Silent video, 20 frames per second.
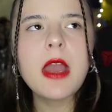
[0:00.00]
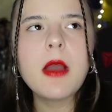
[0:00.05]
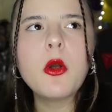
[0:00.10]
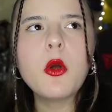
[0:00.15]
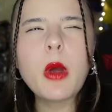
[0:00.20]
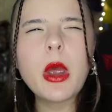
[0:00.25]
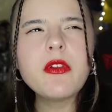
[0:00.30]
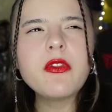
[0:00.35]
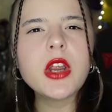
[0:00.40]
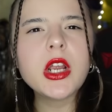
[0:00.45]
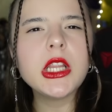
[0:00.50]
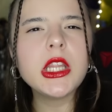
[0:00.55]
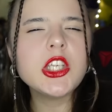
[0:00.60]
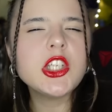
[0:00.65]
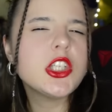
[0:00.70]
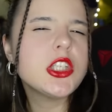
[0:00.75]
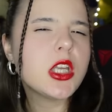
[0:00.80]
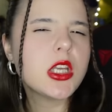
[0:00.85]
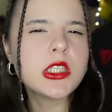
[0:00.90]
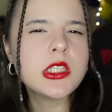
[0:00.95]
Quite frankly,
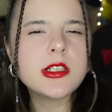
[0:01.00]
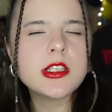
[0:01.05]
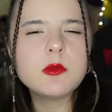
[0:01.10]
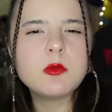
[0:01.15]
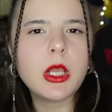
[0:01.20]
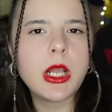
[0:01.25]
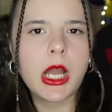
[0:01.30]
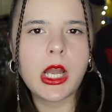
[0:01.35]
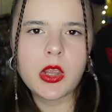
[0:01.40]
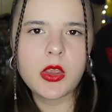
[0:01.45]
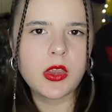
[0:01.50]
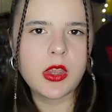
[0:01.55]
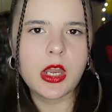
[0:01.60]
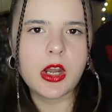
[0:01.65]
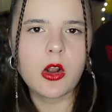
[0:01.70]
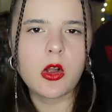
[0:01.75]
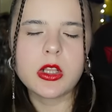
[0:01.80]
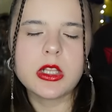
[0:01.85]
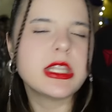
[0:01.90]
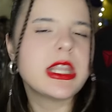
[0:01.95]
she doesn't explain anything
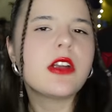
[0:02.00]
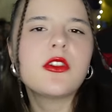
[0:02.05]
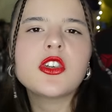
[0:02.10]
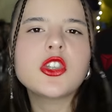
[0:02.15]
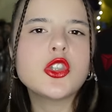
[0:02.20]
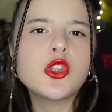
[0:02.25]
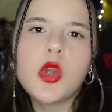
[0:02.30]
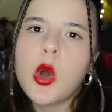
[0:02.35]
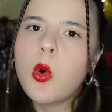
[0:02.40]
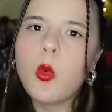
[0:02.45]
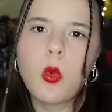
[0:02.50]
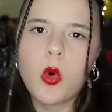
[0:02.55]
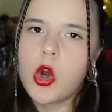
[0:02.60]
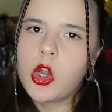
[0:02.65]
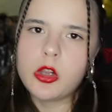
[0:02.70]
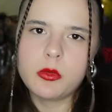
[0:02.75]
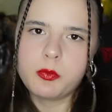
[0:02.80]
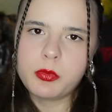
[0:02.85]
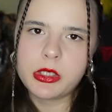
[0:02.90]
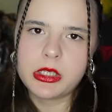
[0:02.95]
at all. There is no
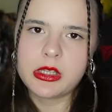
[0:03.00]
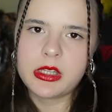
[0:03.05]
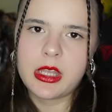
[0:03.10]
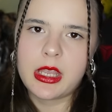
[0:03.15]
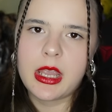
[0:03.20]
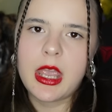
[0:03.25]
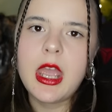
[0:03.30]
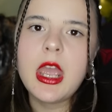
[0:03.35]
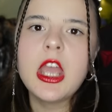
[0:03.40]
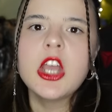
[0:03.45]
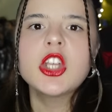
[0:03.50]
world building.